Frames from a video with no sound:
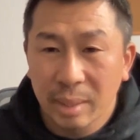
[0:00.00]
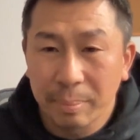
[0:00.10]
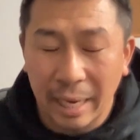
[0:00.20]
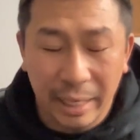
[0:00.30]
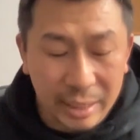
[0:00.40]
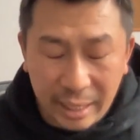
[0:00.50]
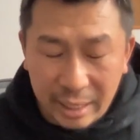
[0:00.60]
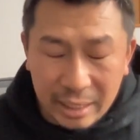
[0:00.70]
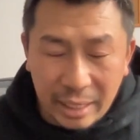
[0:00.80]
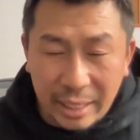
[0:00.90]
But I didn't take
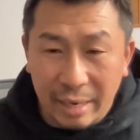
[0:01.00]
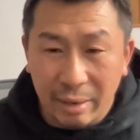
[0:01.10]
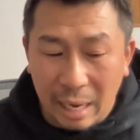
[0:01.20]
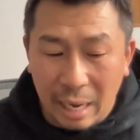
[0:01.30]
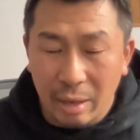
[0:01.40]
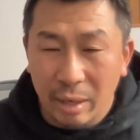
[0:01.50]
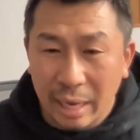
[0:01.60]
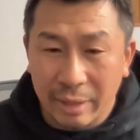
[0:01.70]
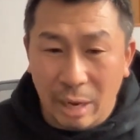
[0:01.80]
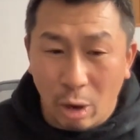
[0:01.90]
into account how
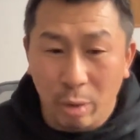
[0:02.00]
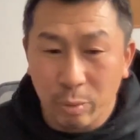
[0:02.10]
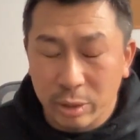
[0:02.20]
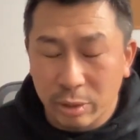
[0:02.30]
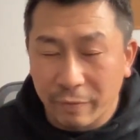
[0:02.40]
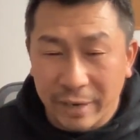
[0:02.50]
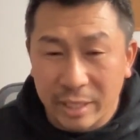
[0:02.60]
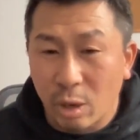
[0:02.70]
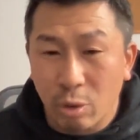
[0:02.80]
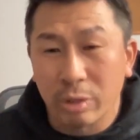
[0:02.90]
that harm was going to affect
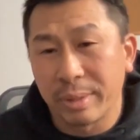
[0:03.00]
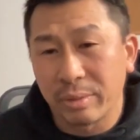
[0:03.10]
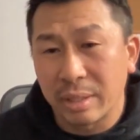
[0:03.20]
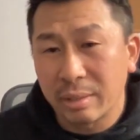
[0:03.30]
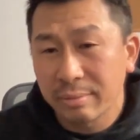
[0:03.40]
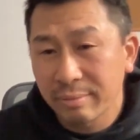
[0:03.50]
the whole community.